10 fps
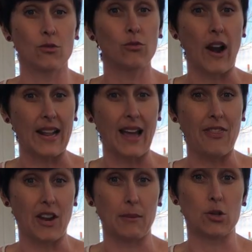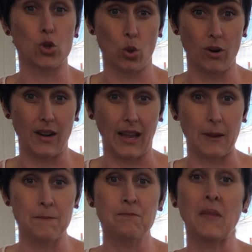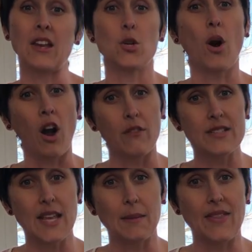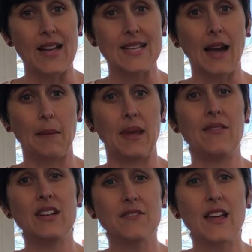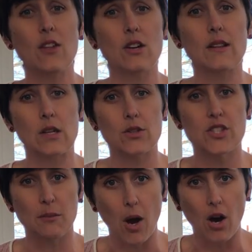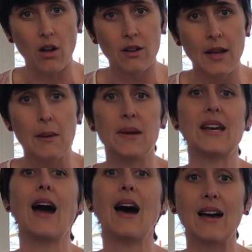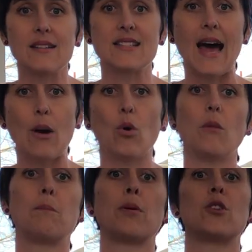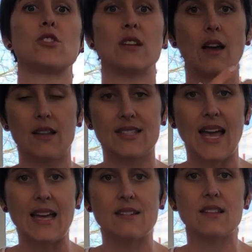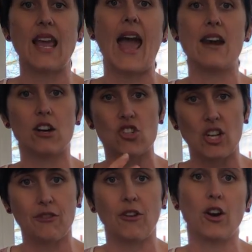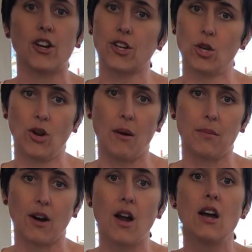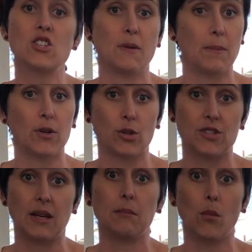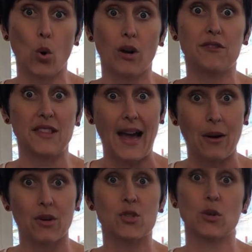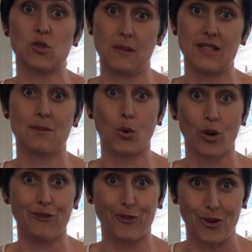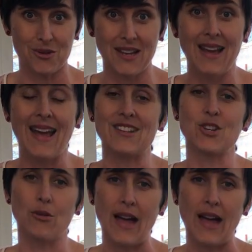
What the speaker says: ready at their maturity and you harvest them at that time, even if they look a little small, because that will send the energy for your cucumber to be producing more flowers, which means more fruit. And so